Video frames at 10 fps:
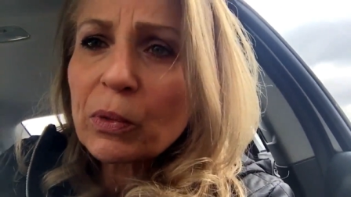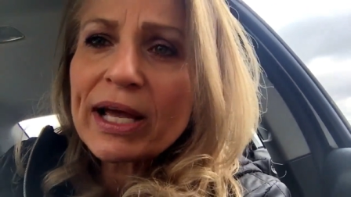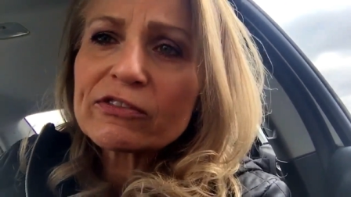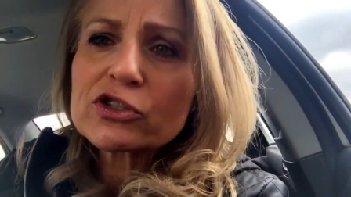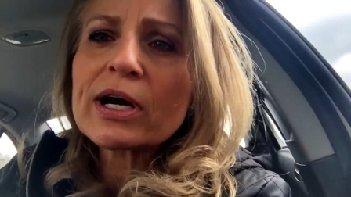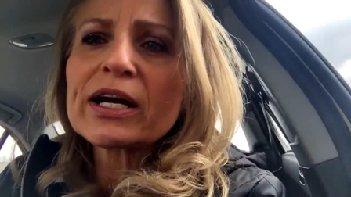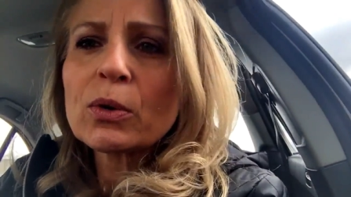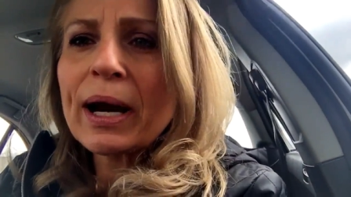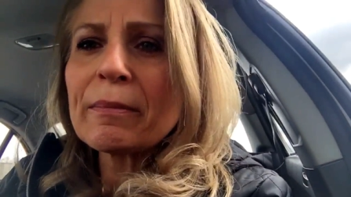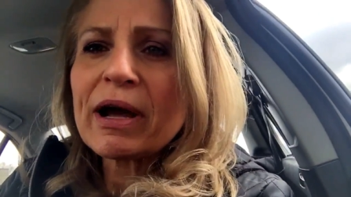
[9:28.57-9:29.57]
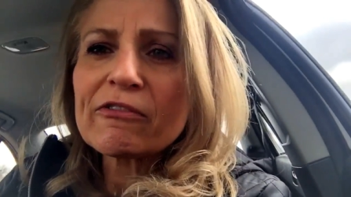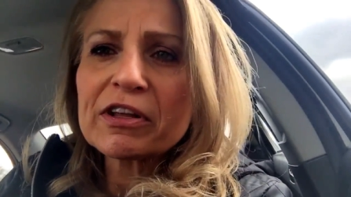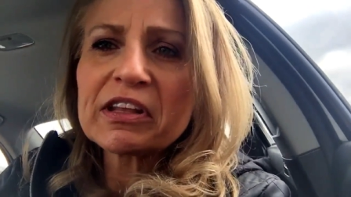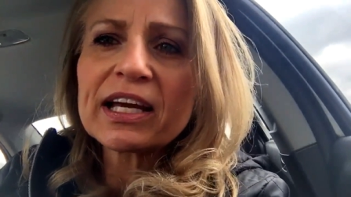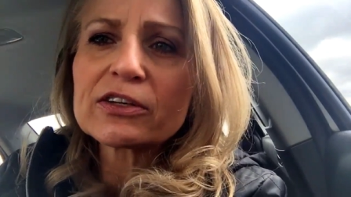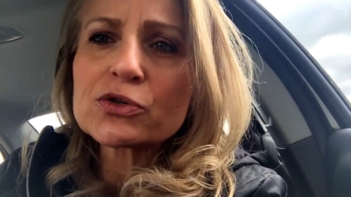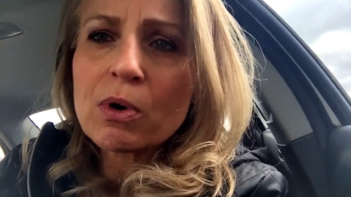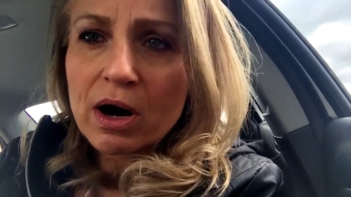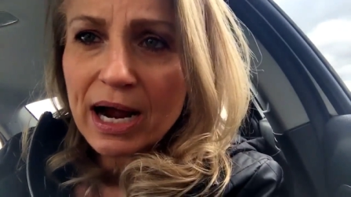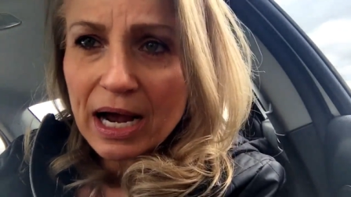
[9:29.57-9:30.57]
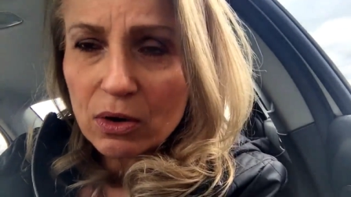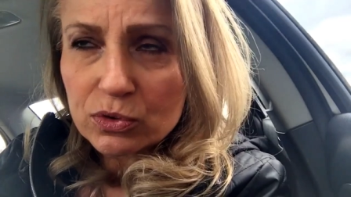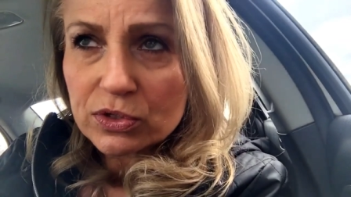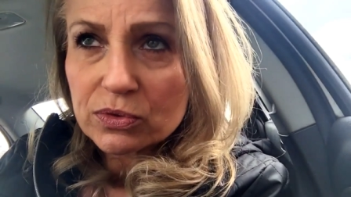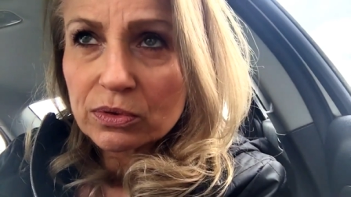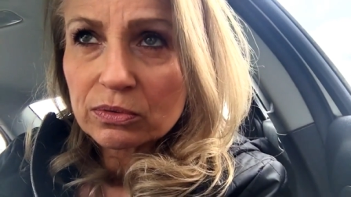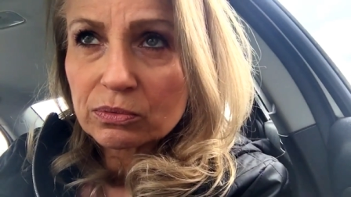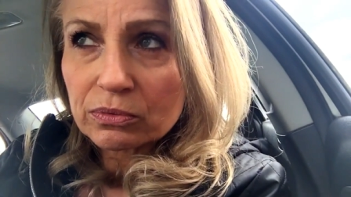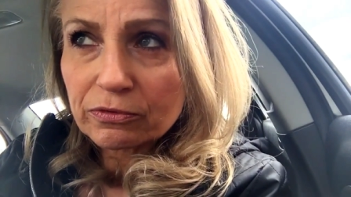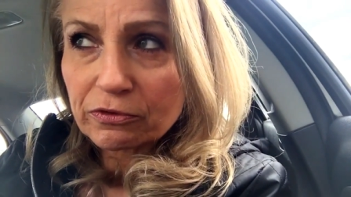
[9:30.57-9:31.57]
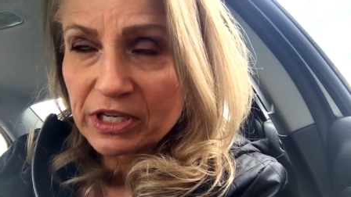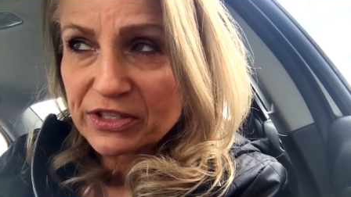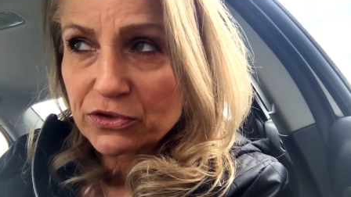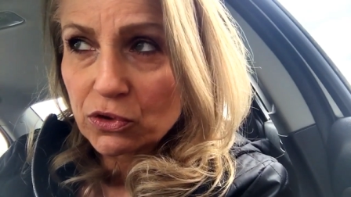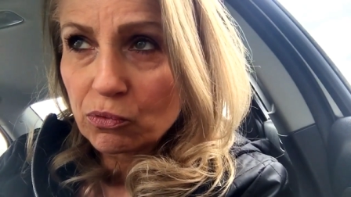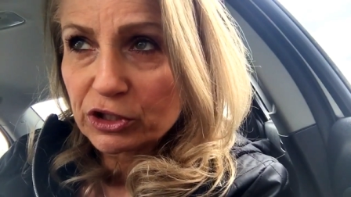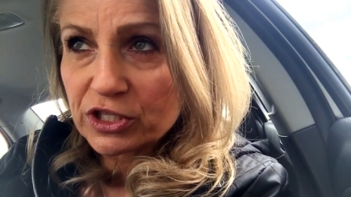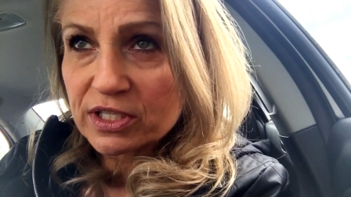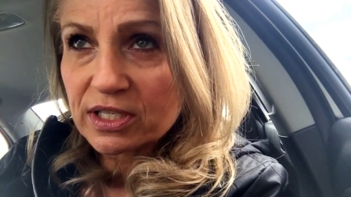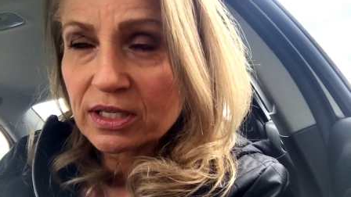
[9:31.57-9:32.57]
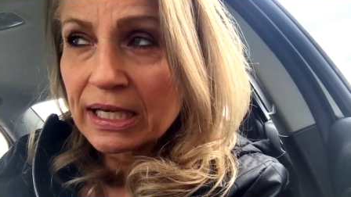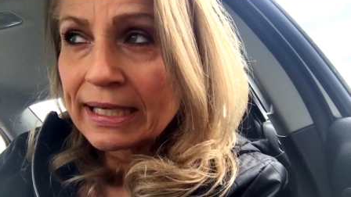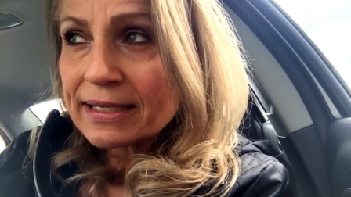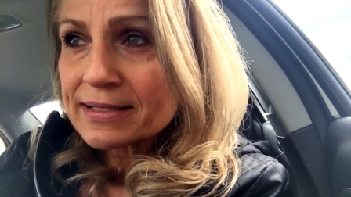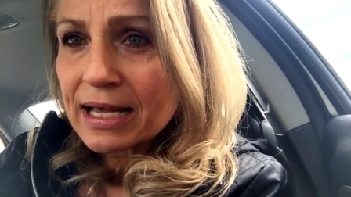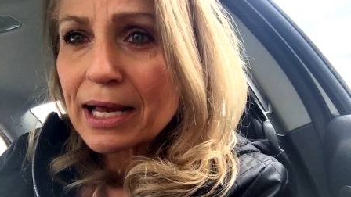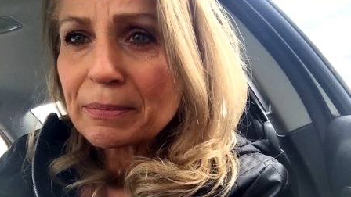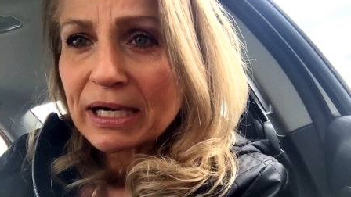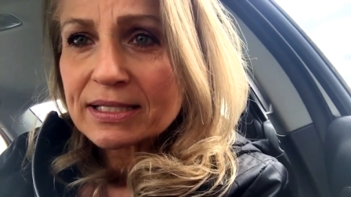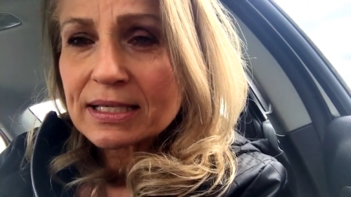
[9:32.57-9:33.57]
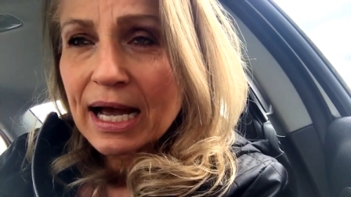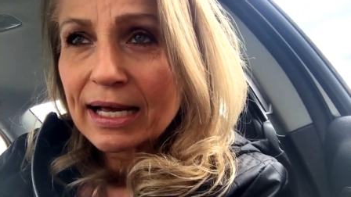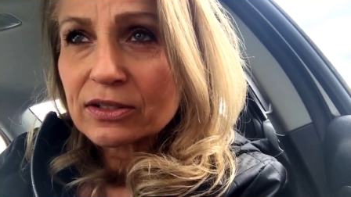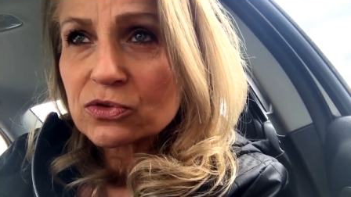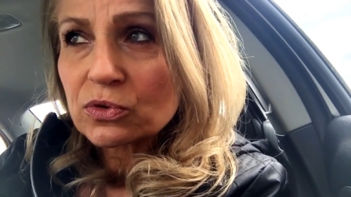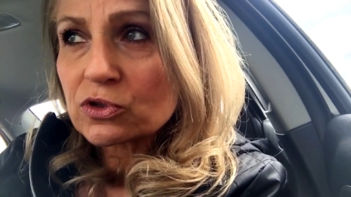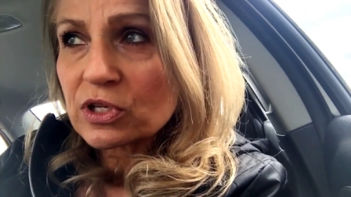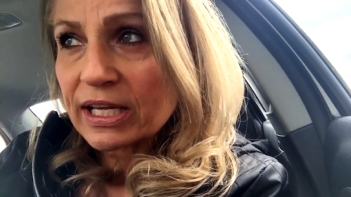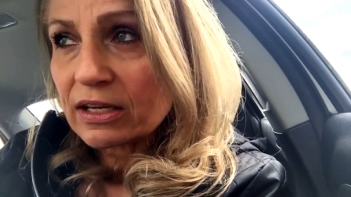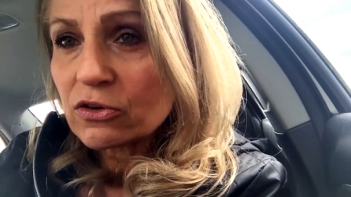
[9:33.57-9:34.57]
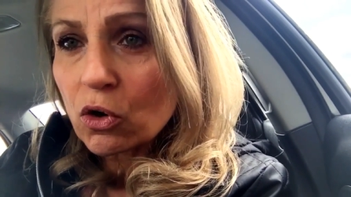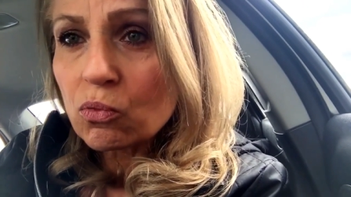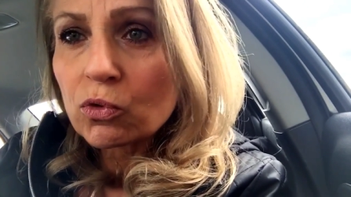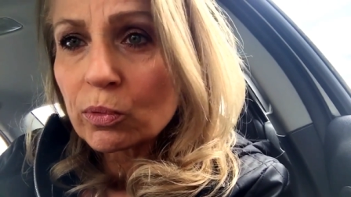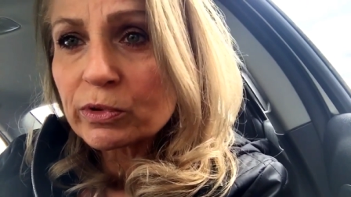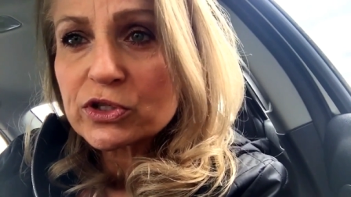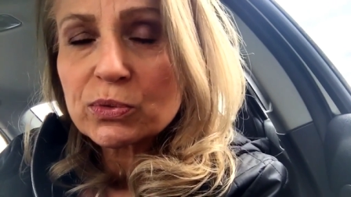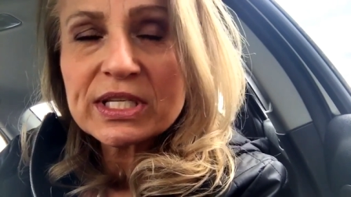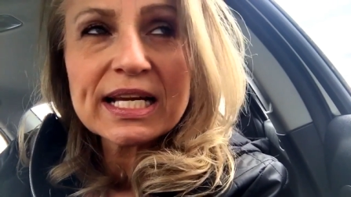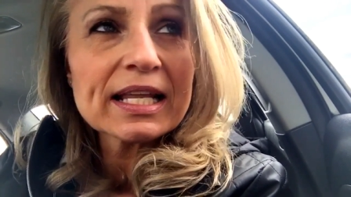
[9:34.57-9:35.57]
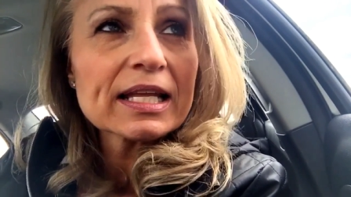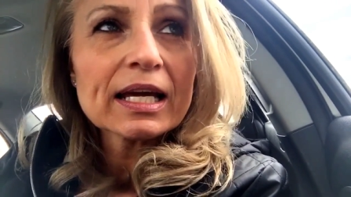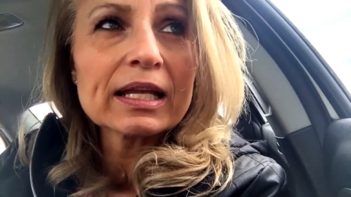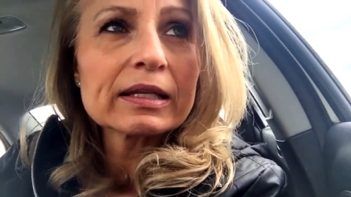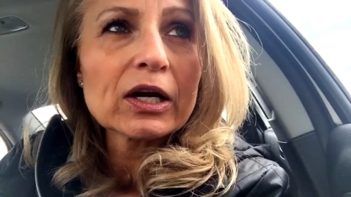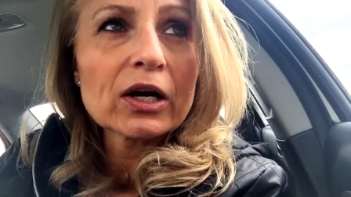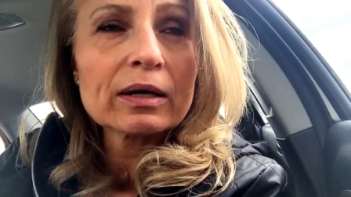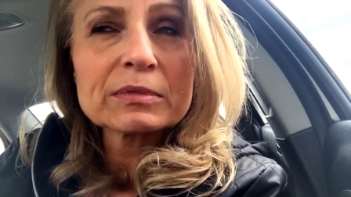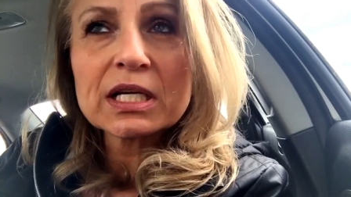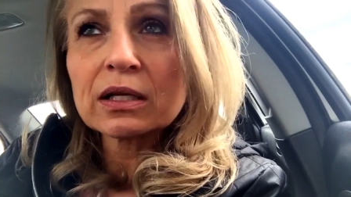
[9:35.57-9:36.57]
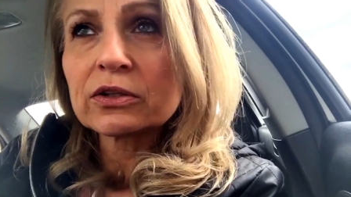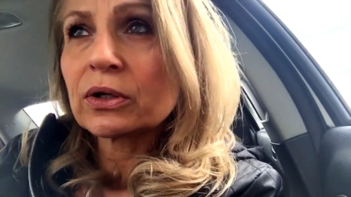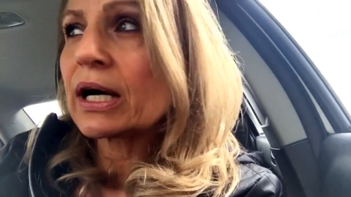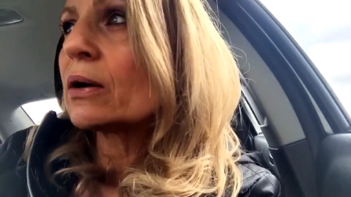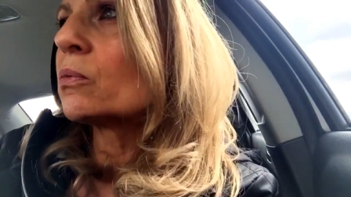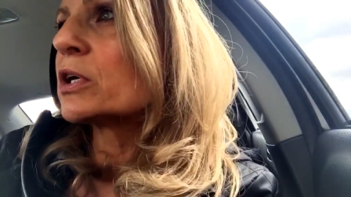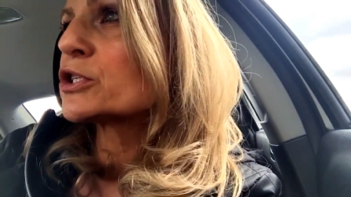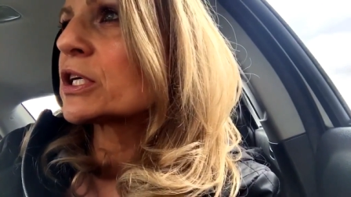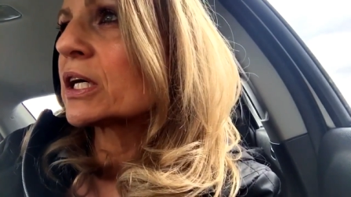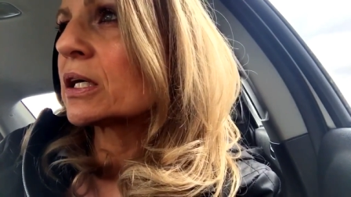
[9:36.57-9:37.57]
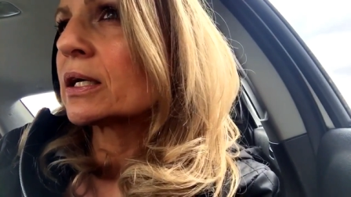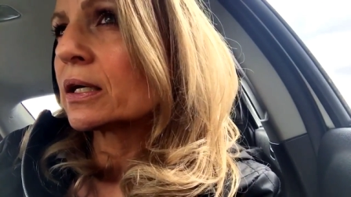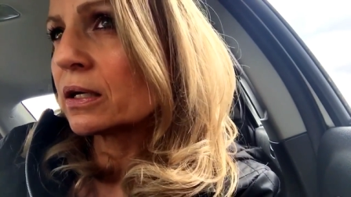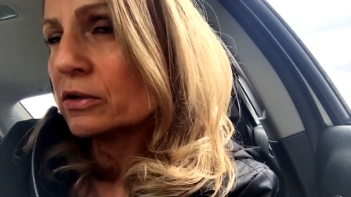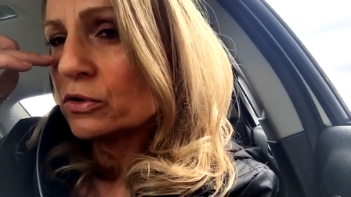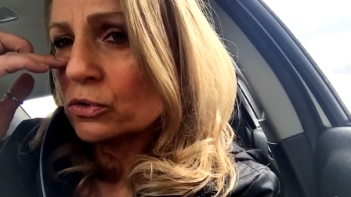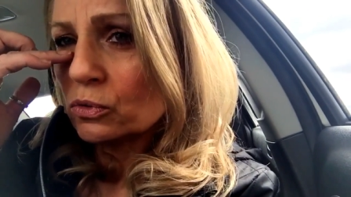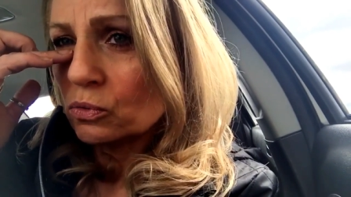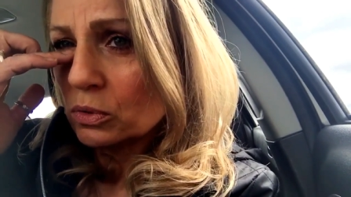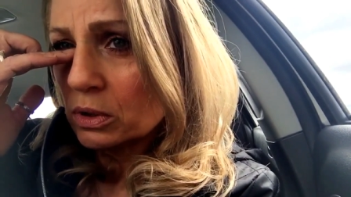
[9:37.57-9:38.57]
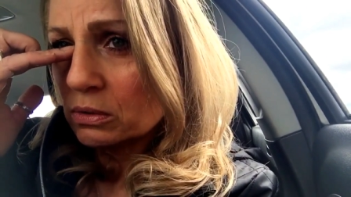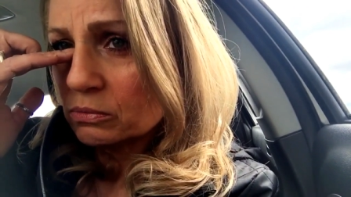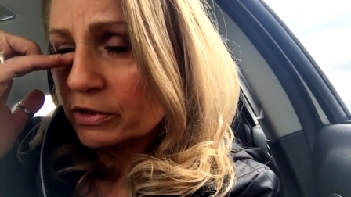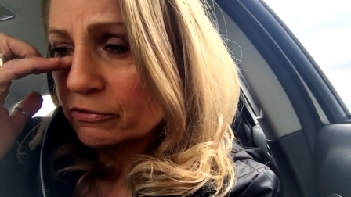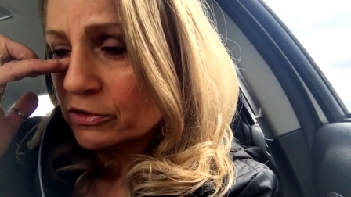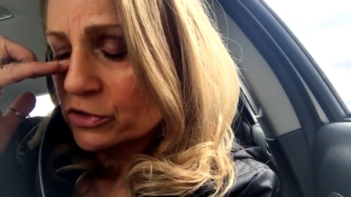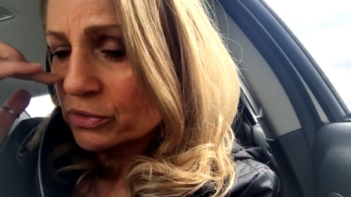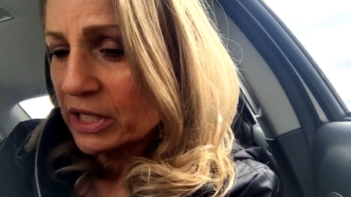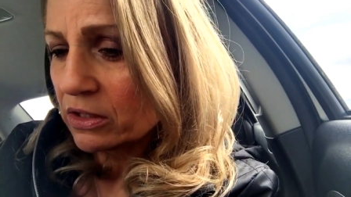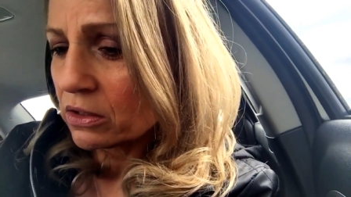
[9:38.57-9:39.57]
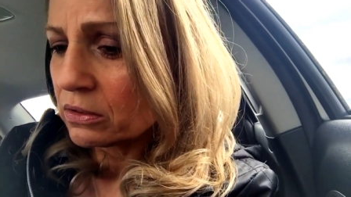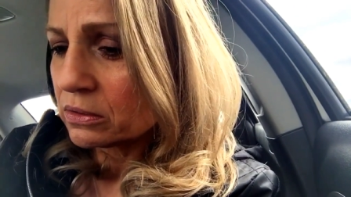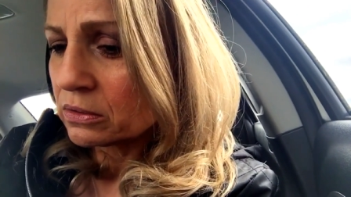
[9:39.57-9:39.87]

we have to try to cram everything into our house freezer, which isn't side by side, so there's like no room to squeeze anything in there. I'm telling you, I wish I could get a new refrigerator,